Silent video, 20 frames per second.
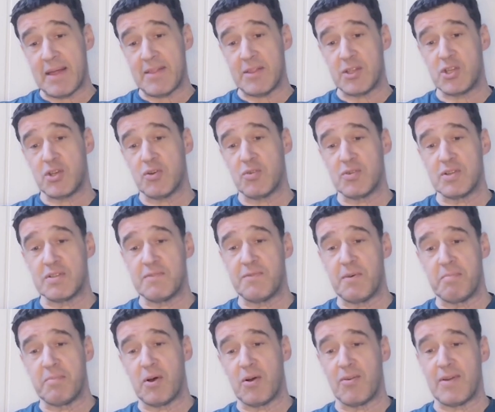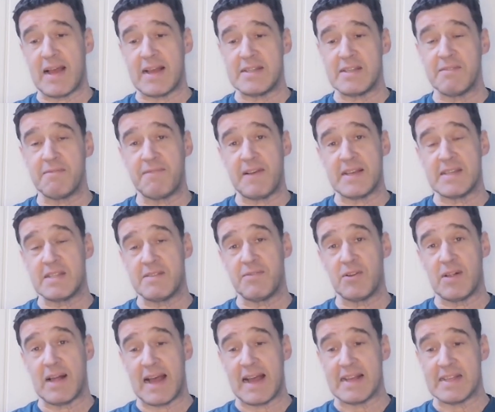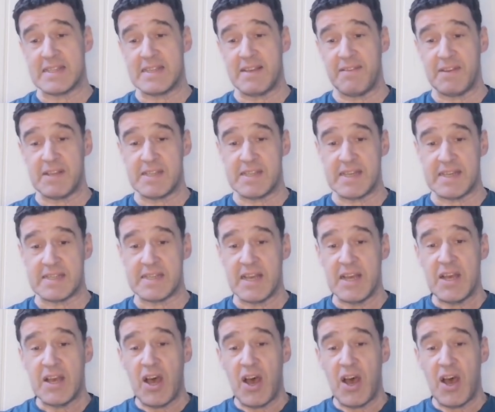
about the Children's Football Writing Festival activities